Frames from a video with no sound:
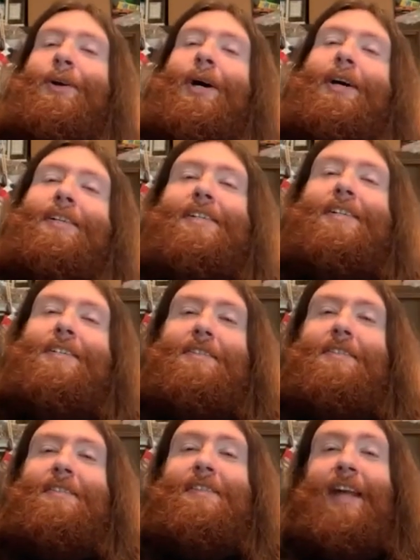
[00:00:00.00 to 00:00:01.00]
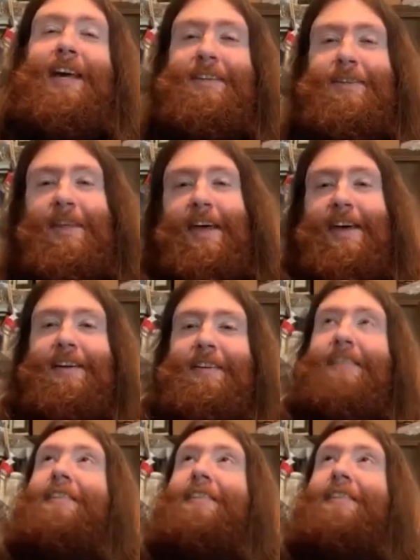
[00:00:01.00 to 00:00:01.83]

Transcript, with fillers: hugging as like